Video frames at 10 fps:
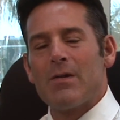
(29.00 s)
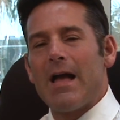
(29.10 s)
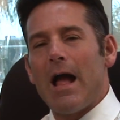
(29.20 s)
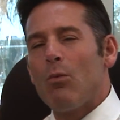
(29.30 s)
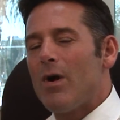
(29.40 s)

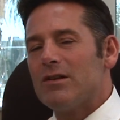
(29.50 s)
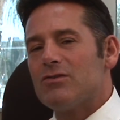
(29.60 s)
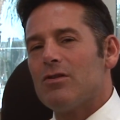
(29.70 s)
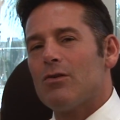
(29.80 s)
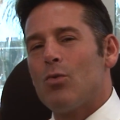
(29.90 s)
I watched
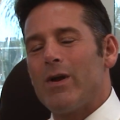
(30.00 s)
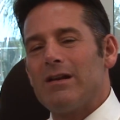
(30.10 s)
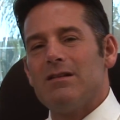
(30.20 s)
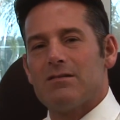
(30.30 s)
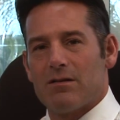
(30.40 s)
her
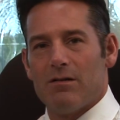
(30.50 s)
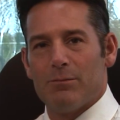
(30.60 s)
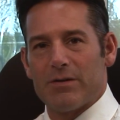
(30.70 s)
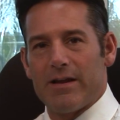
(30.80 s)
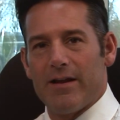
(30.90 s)
quickly
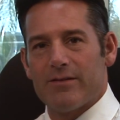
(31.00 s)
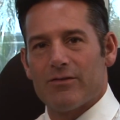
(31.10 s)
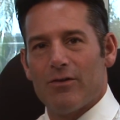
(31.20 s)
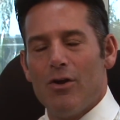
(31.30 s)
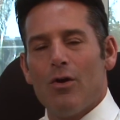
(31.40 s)
succumb to cancer,